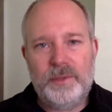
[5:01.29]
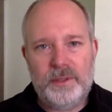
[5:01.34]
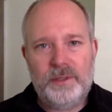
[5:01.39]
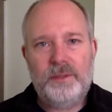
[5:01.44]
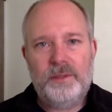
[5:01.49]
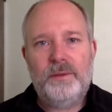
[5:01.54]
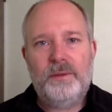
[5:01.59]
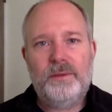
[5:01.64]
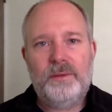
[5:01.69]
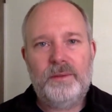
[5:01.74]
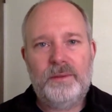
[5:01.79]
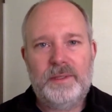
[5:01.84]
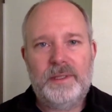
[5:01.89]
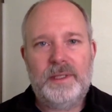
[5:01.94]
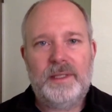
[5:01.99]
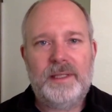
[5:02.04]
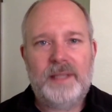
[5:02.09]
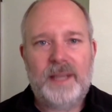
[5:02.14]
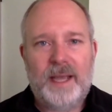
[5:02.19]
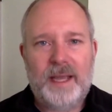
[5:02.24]
to
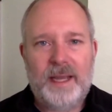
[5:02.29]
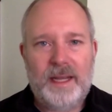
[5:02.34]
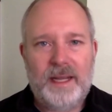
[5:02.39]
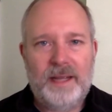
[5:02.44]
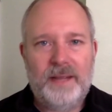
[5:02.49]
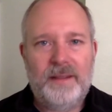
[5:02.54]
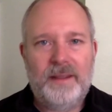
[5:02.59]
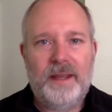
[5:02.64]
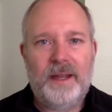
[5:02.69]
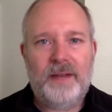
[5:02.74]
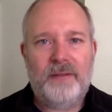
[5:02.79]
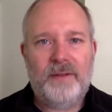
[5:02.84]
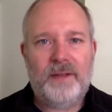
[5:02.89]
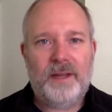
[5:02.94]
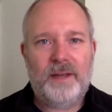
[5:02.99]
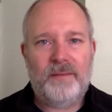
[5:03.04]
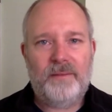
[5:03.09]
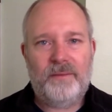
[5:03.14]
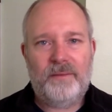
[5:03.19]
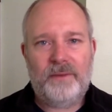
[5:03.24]
society that have
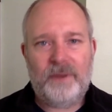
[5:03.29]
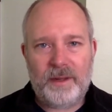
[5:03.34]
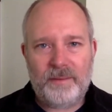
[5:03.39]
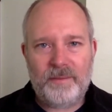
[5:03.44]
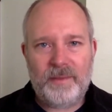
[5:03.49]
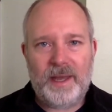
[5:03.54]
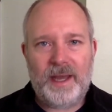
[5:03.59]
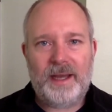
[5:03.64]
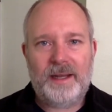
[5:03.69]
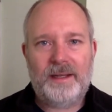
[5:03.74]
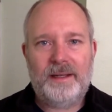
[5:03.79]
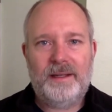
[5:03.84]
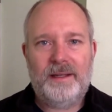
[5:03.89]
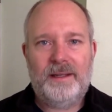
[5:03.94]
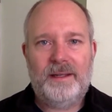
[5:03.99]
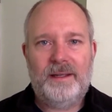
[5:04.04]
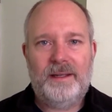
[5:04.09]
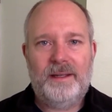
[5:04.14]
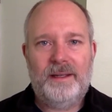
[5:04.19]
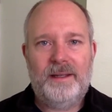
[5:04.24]
come from that.
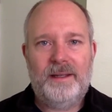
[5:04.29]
